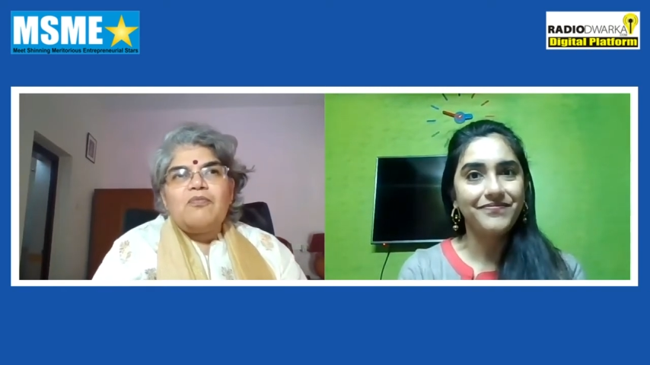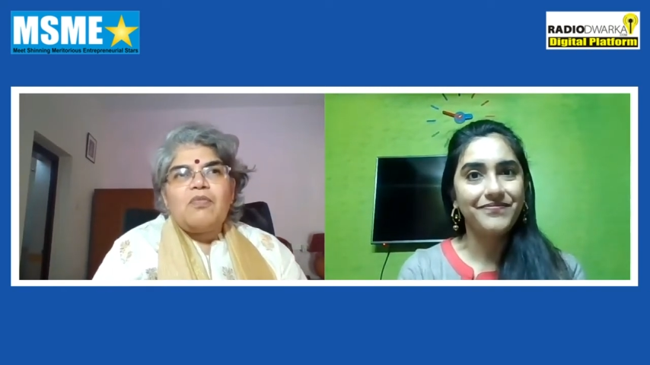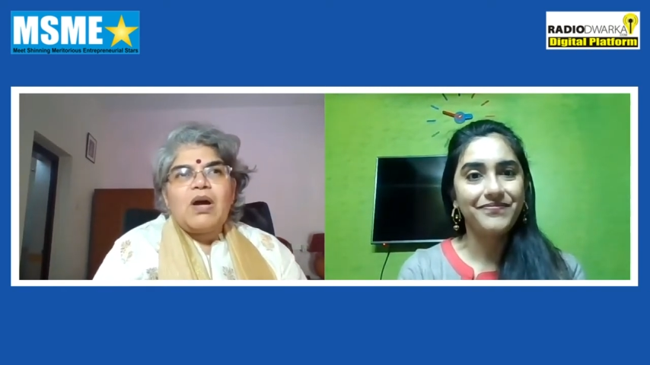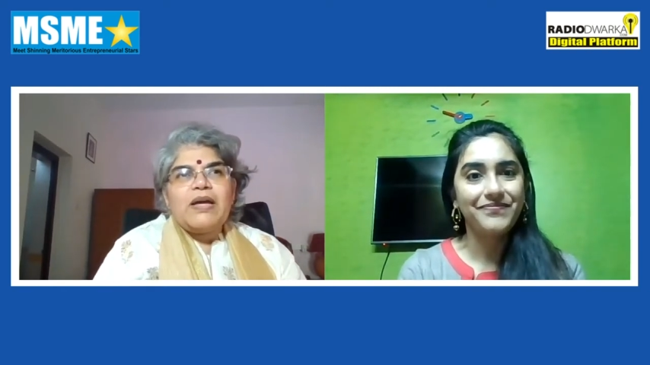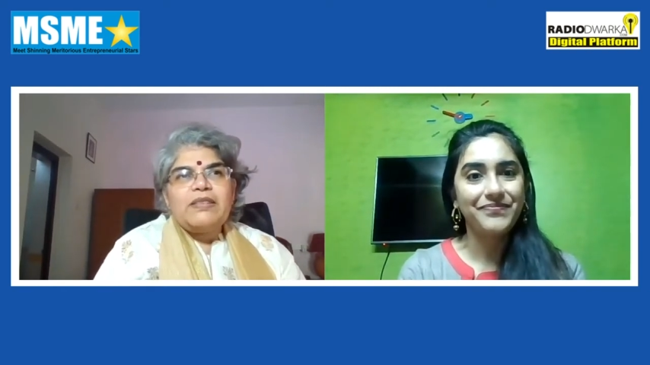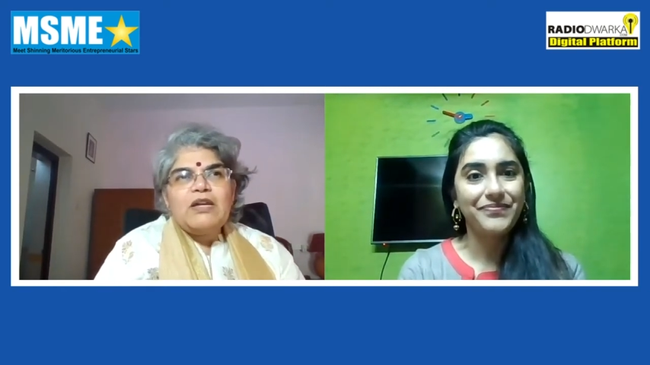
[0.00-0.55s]

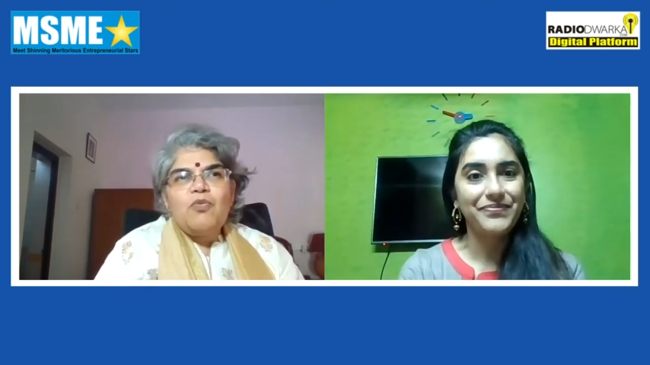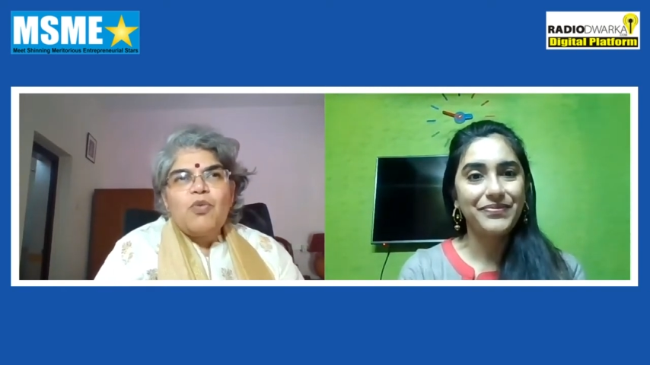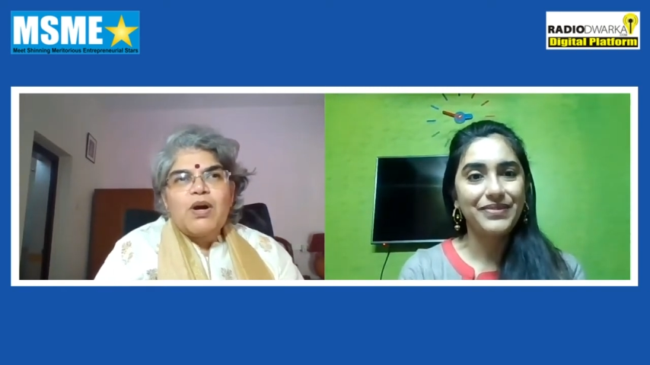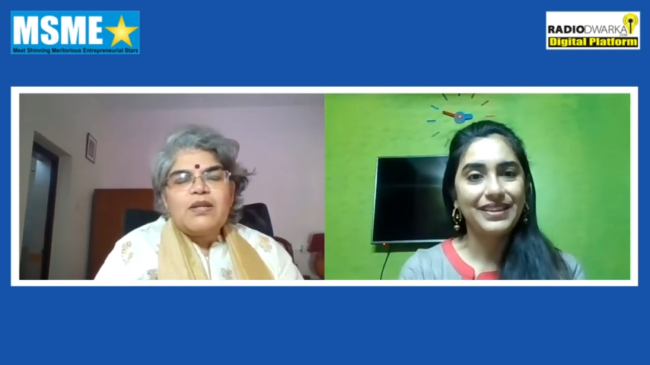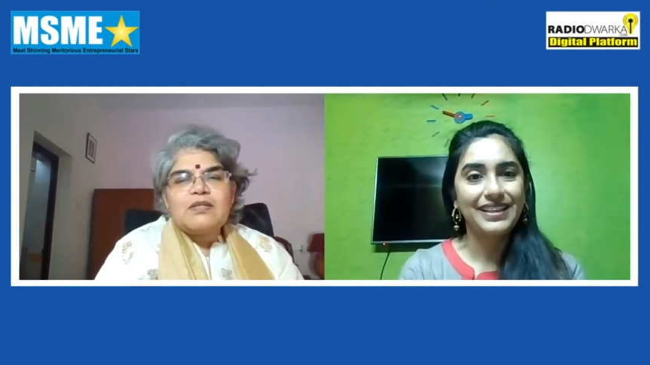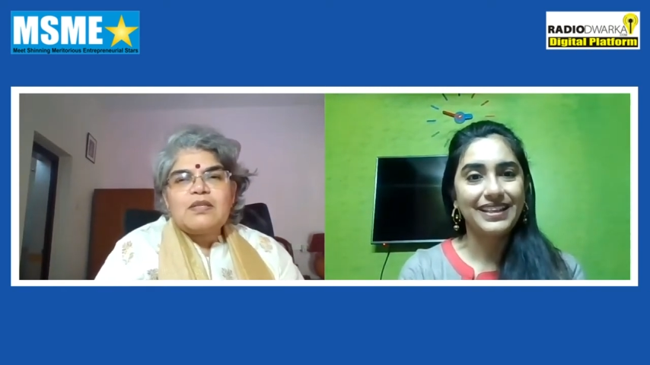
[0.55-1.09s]
Speaker 1: I think
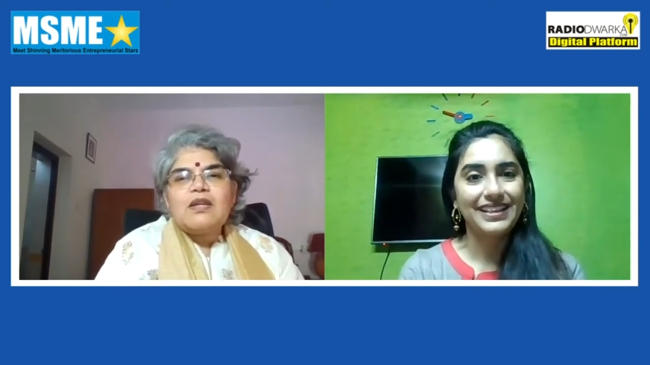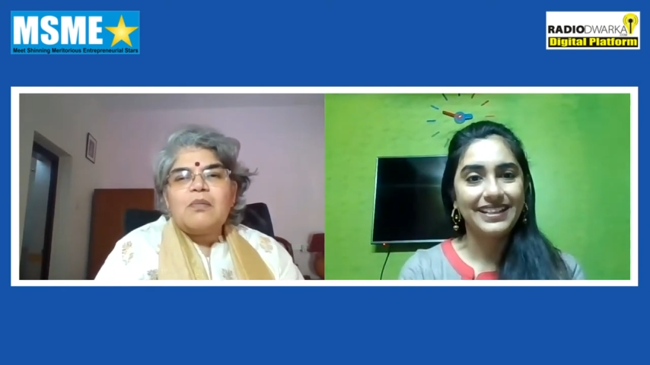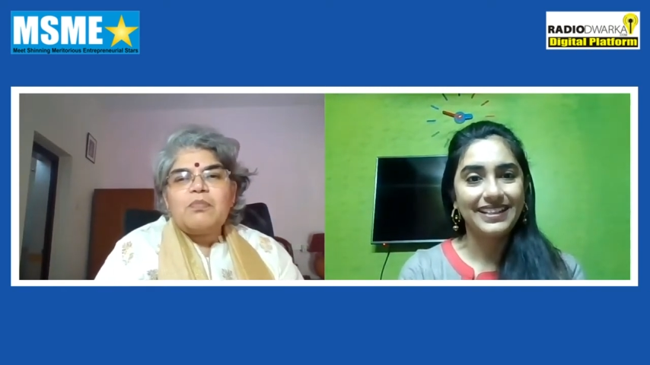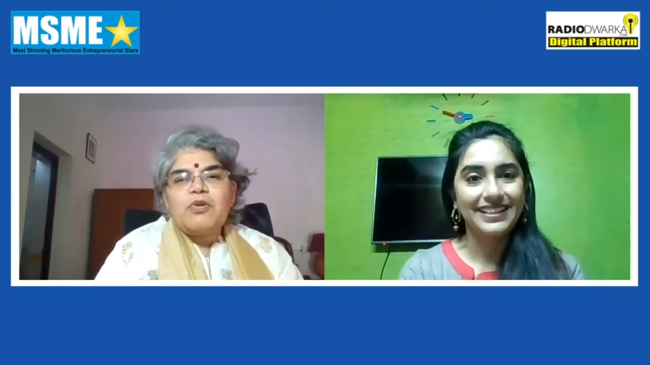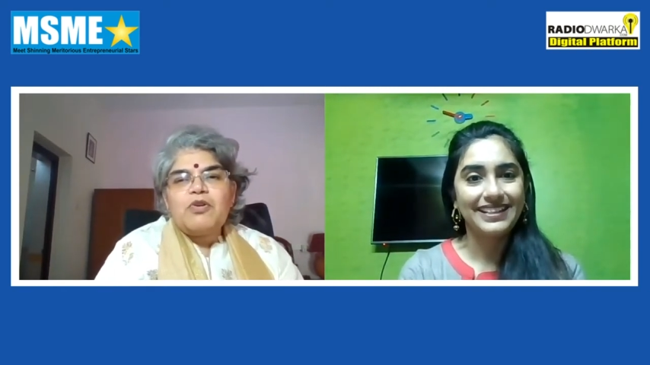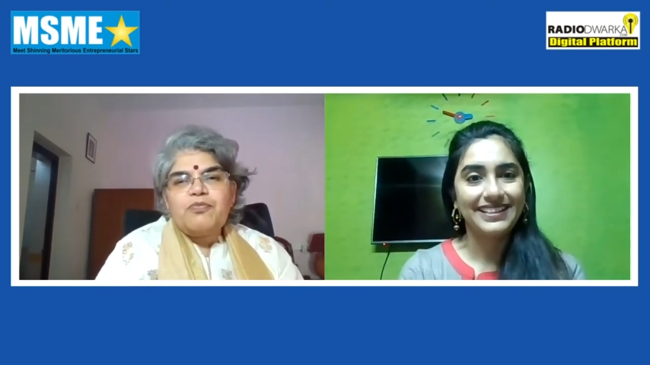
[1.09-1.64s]
one is the
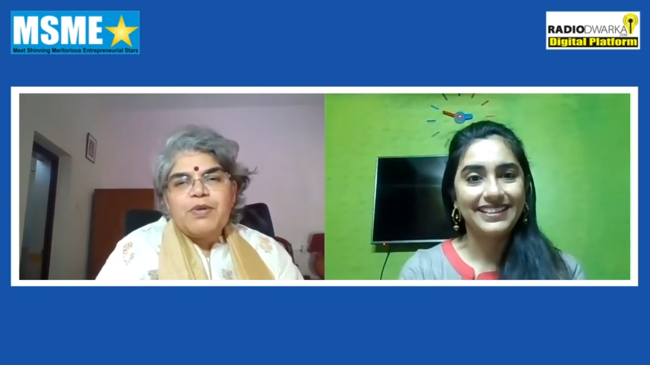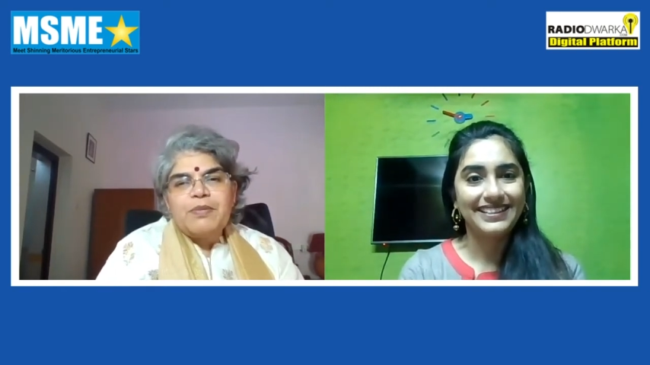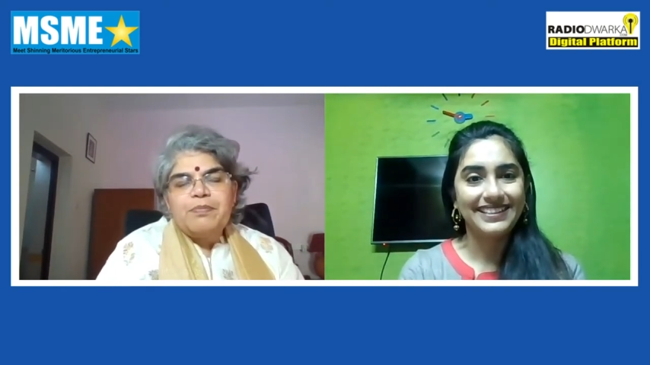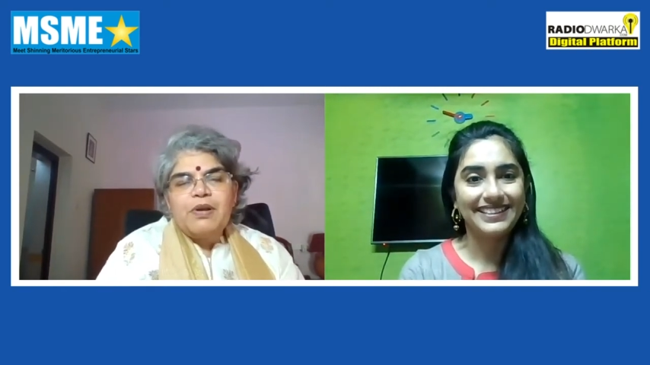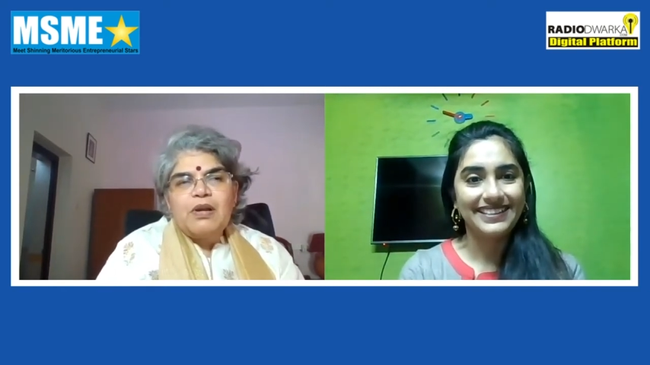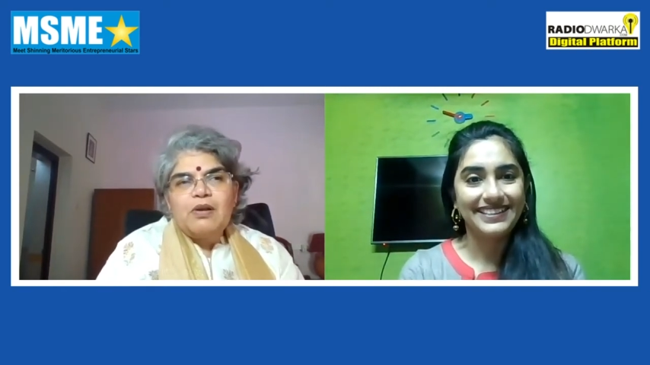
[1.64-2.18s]
number of
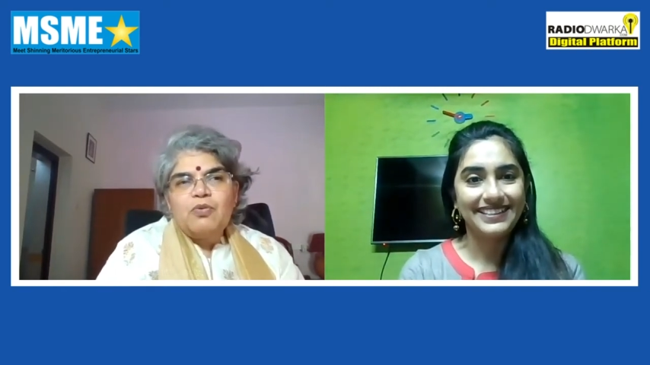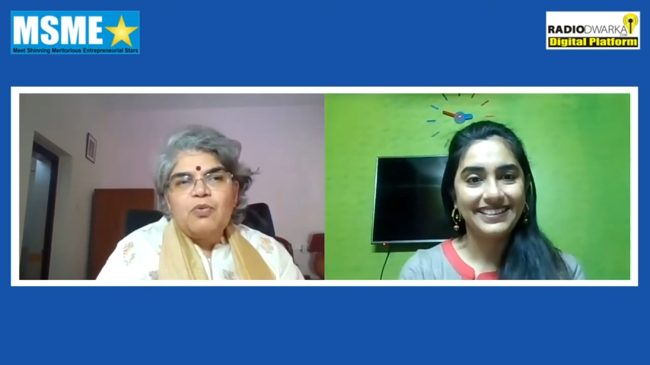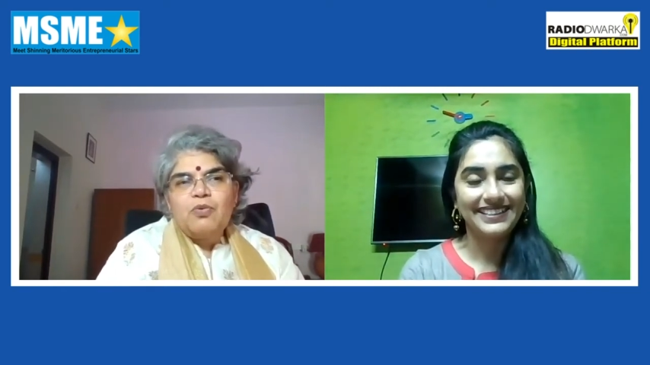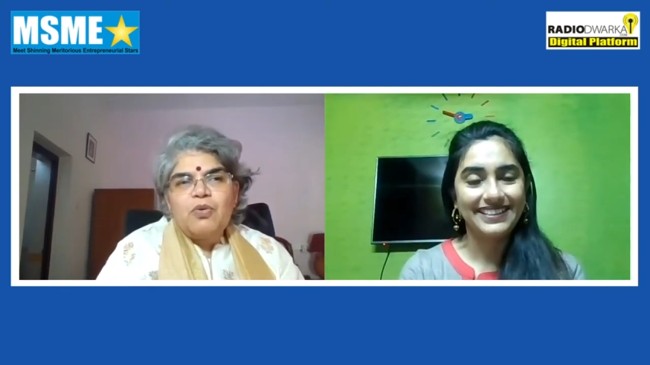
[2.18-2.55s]
people who